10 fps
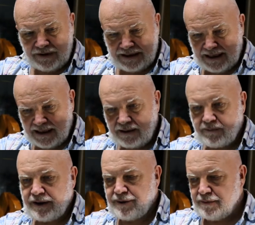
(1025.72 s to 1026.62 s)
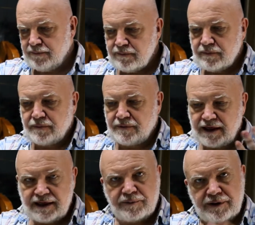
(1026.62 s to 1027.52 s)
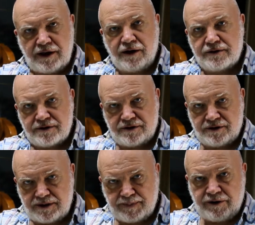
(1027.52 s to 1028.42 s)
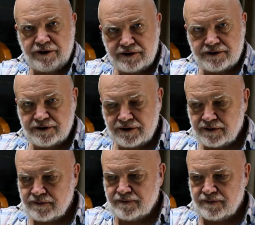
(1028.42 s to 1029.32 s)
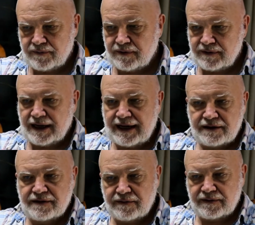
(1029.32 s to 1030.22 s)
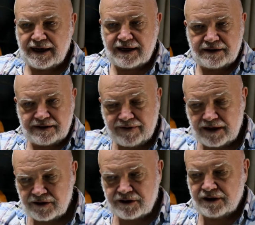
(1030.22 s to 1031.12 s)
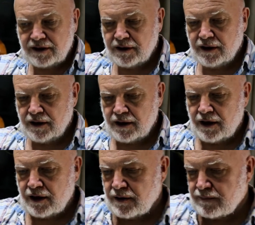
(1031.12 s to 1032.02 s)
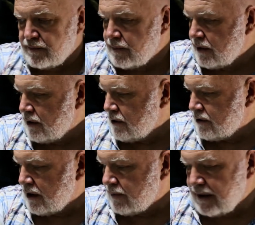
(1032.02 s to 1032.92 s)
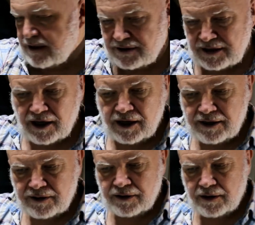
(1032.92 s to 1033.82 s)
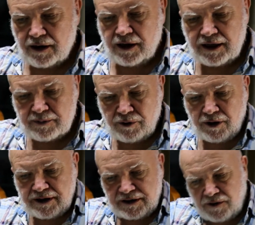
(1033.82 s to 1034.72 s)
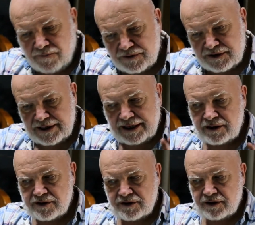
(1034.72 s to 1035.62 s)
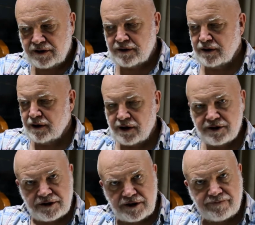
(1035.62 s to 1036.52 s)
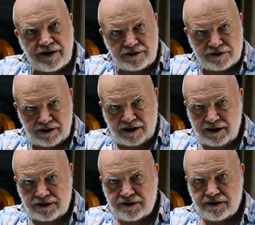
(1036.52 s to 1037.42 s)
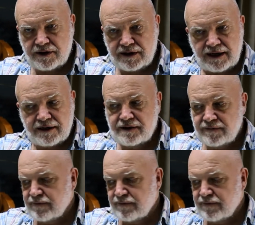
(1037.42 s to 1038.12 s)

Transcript: dealing with ghosts and spirits and negative energy. So because the ironwork is often seen as a defence against the negative.